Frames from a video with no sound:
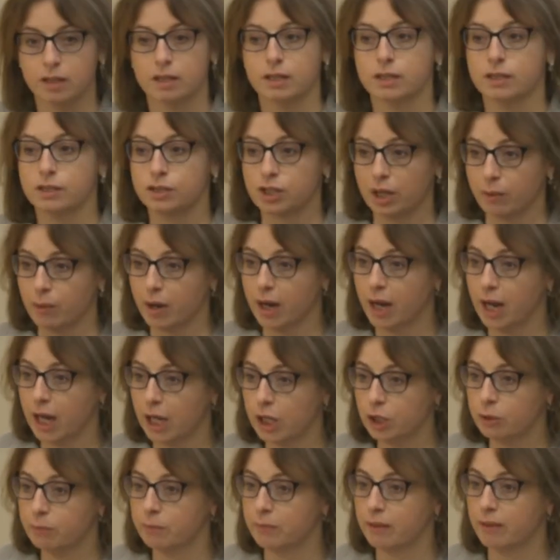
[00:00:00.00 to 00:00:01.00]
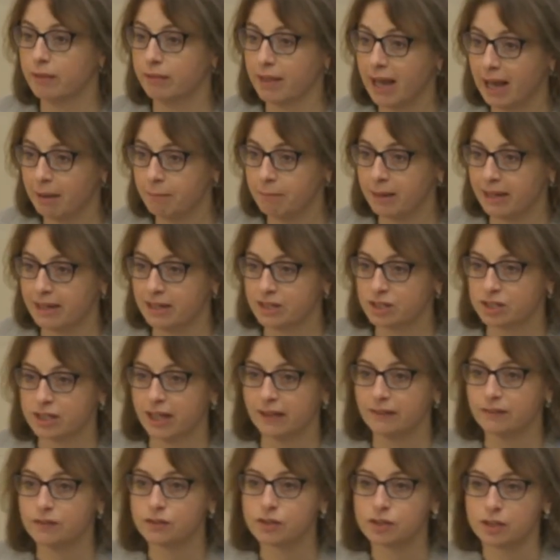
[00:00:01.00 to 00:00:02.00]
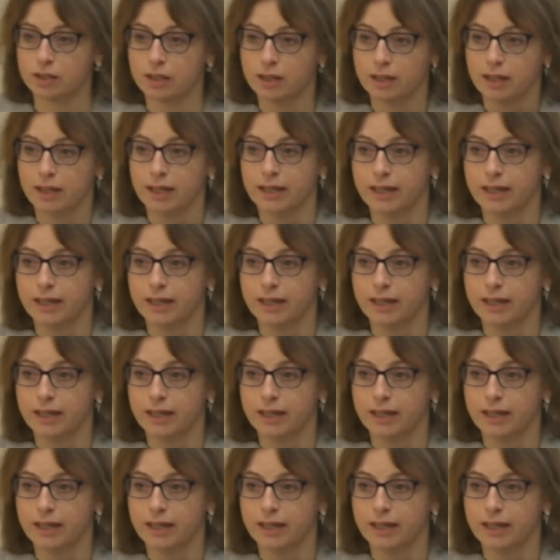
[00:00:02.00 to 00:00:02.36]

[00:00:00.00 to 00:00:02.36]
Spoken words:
So I hope that makes sense